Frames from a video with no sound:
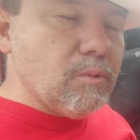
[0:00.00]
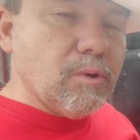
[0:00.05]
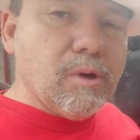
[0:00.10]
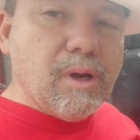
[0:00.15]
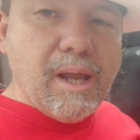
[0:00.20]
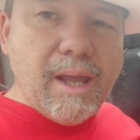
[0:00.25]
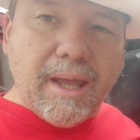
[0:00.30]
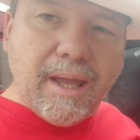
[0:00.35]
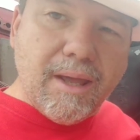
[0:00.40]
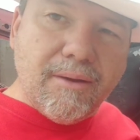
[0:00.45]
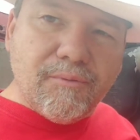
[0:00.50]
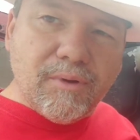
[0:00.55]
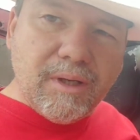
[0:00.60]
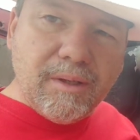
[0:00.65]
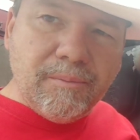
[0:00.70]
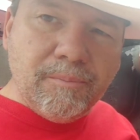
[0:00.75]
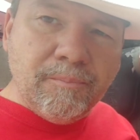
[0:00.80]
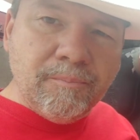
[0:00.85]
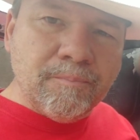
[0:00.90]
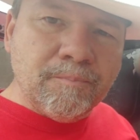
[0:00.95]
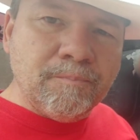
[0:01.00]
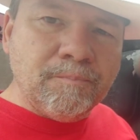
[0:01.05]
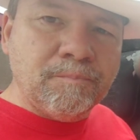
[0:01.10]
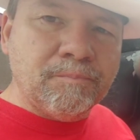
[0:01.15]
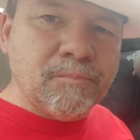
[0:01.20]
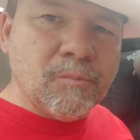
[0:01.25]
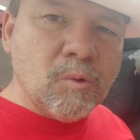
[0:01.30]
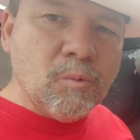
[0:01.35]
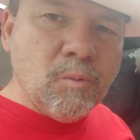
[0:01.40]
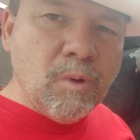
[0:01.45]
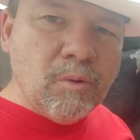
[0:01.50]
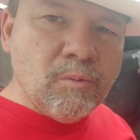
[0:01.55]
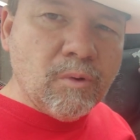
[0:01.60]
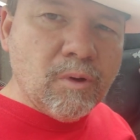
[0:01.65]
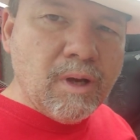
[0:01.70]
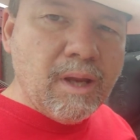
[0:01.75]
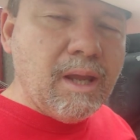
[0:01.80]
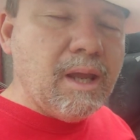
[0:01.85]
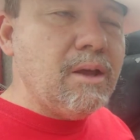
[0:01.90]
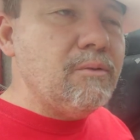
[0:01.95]
were having, we
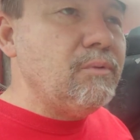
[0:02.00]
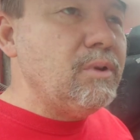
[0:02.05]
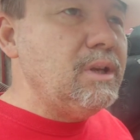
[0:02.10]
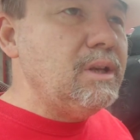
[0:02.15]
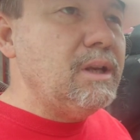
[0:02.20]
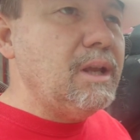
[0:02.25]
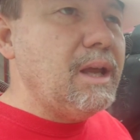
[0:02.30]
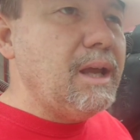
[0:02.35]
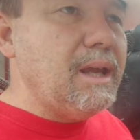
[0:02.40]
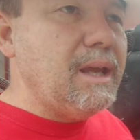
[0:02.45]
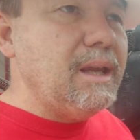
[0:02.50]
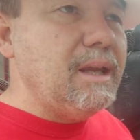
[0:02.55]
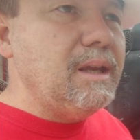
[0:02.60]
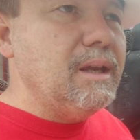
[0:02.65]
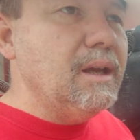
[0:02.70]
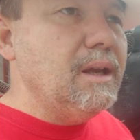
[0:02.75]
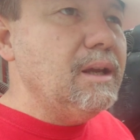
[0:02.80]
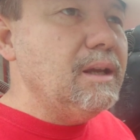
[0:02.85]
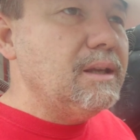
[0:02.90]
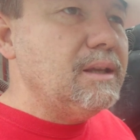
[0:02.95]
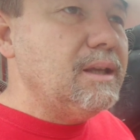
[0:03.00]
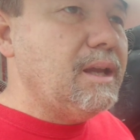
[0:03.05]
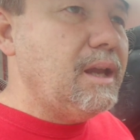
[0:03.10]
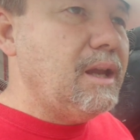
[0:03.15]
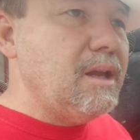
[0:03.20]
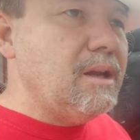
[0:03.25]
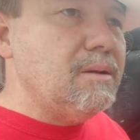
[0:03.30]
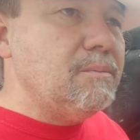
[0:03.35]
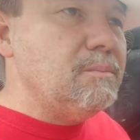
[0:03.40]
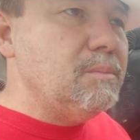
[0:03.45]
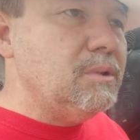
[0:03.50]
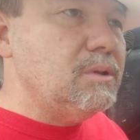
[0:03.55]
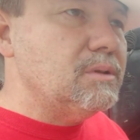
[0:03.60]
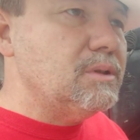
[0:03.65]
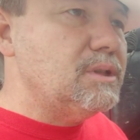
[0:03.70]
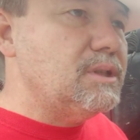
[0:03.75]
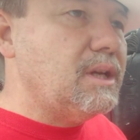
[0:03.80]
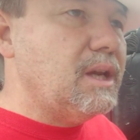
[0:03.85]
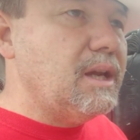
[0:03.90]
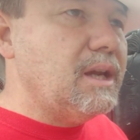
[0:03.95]
were having a
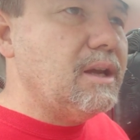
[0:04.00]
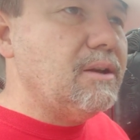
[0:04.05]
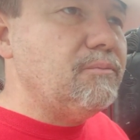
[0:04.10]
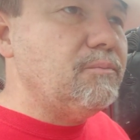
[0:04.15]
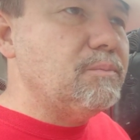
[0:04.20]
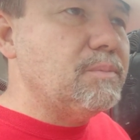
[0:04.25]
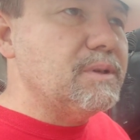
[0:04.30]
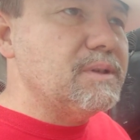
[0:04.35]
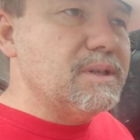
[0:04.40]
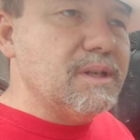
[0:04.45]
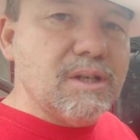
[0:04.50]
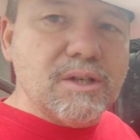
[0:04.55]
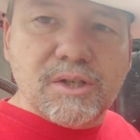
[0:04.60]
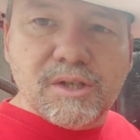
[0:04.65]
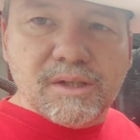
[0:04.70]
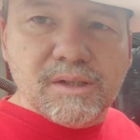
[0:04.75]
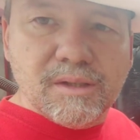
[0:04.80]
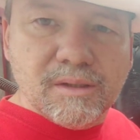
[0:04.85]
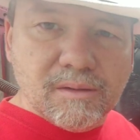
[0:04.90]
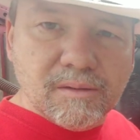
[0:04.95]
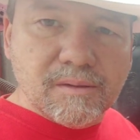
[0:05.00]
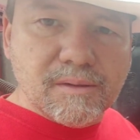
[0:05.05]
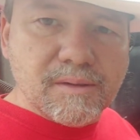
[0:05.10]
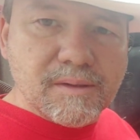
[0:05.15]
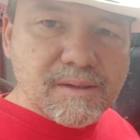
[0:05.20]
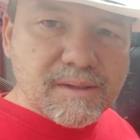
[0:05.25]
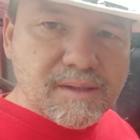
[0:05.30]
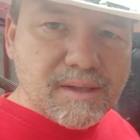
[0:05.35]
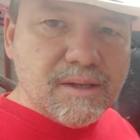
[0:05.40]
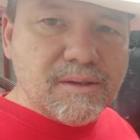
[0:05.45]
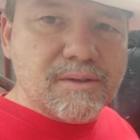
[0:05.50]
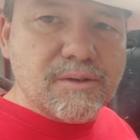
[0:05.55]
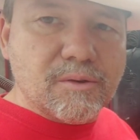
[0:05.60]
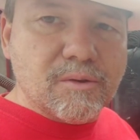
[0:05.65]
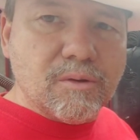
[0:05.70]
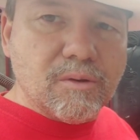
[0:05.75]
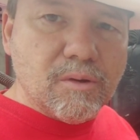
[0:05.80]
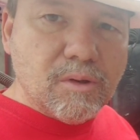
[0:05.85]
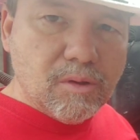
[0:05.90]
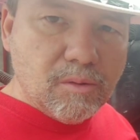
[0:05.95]
camshaft position
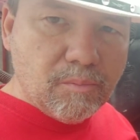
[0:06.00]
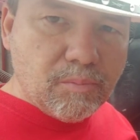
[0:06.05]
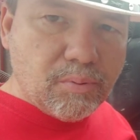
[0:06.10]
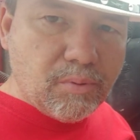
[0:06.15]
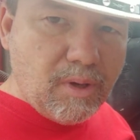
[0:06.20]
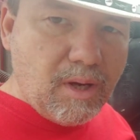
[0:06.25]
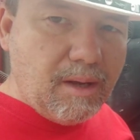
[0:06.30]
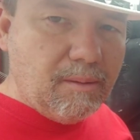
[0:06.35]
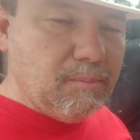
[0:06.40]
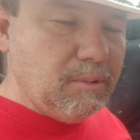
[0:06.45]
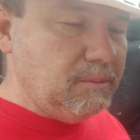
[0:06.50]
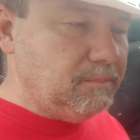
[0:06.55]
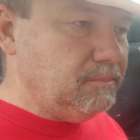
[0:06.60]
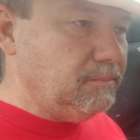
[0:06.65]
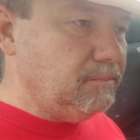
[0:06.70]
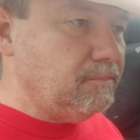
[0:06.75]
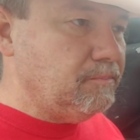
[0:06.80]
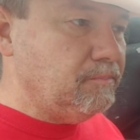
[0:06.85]
sensor problem.